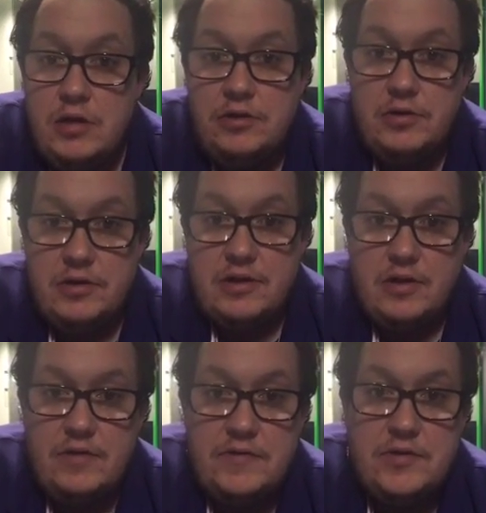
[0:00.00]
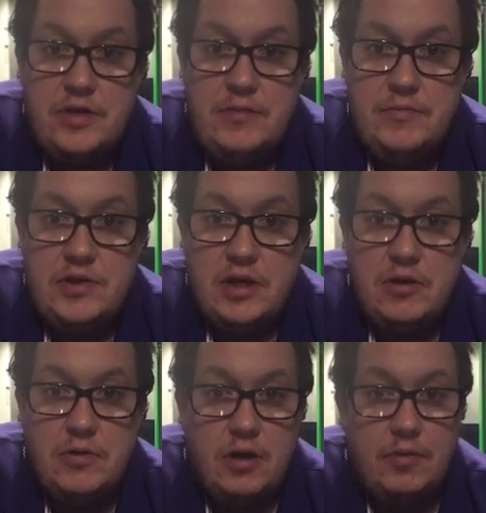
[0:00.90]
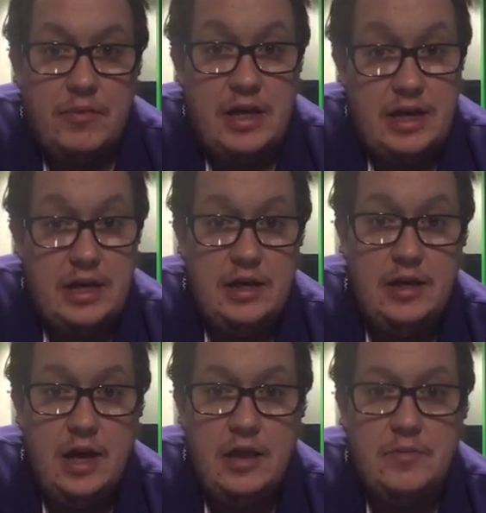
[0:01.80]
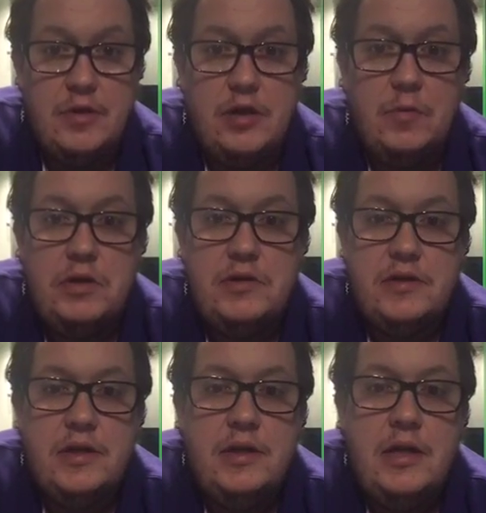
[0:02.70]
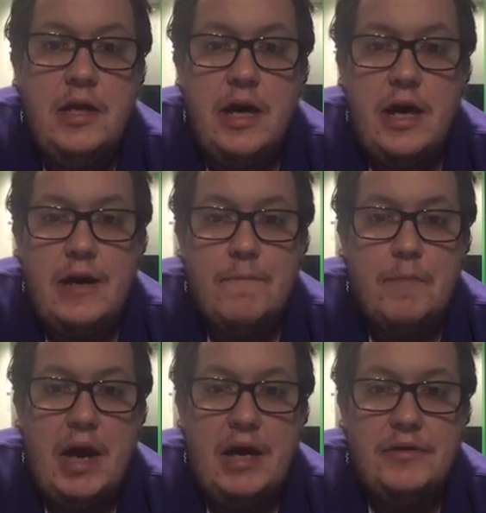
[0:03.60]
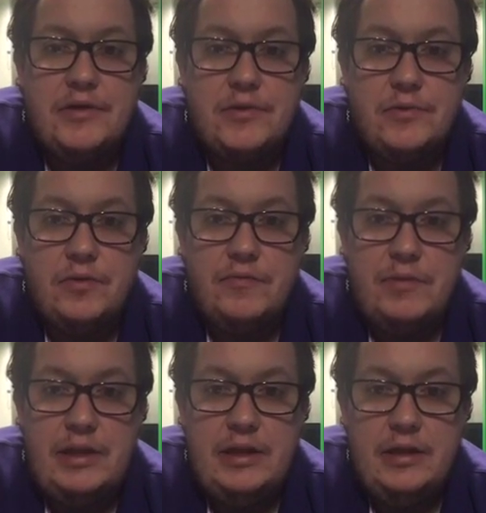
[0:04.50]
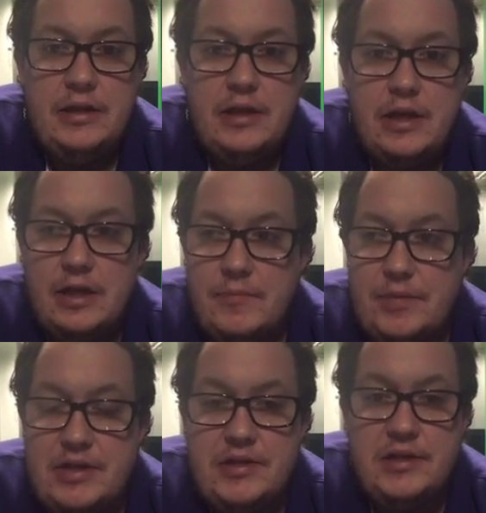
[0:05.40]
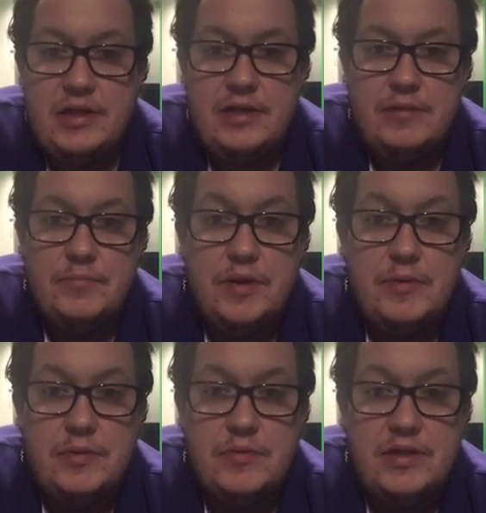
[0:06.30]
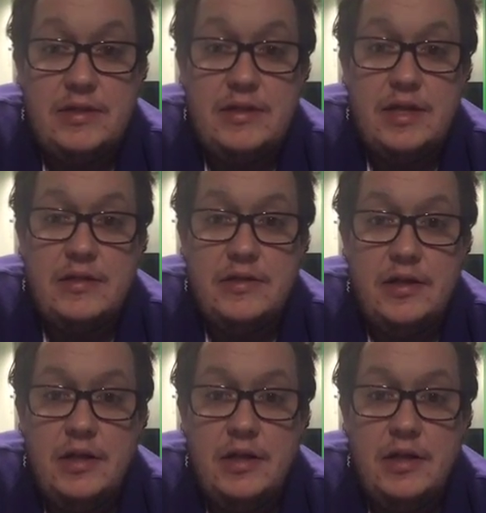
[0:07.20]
do this live stream, so I'm here at the moment at the School of Media based in Birmingham City Centre.